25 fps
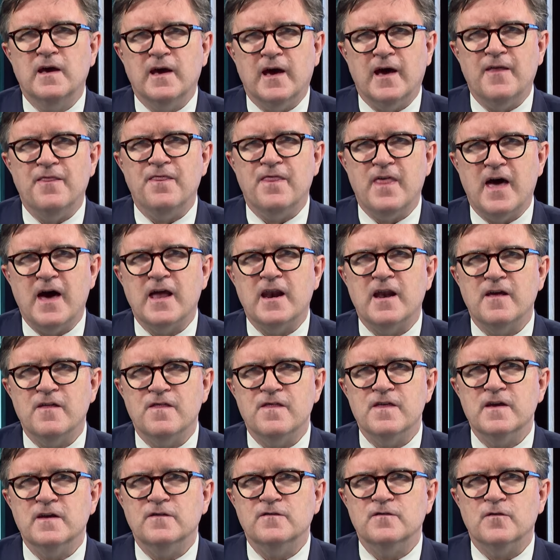And that, I
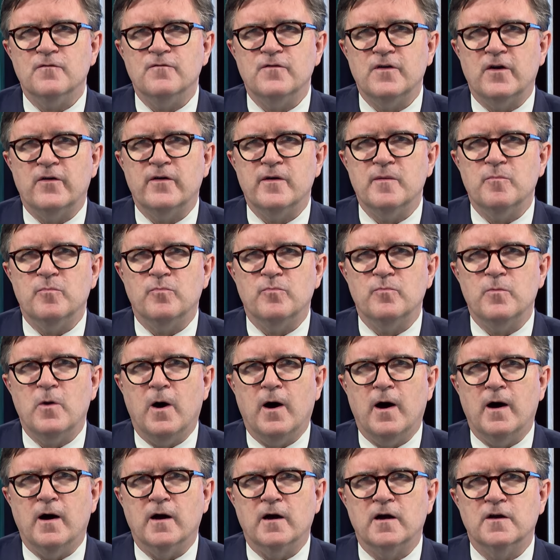think, is a very
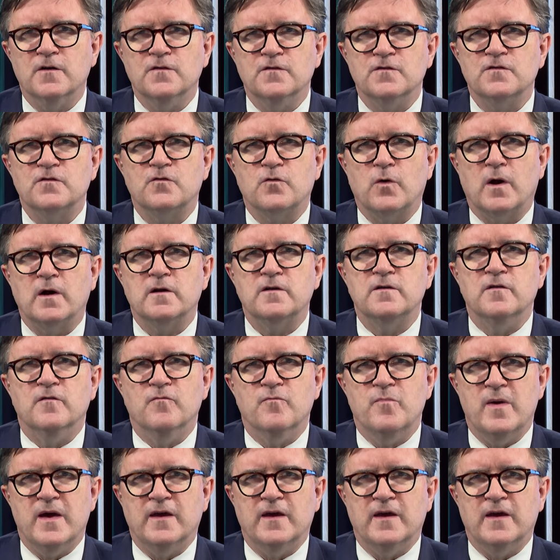constructive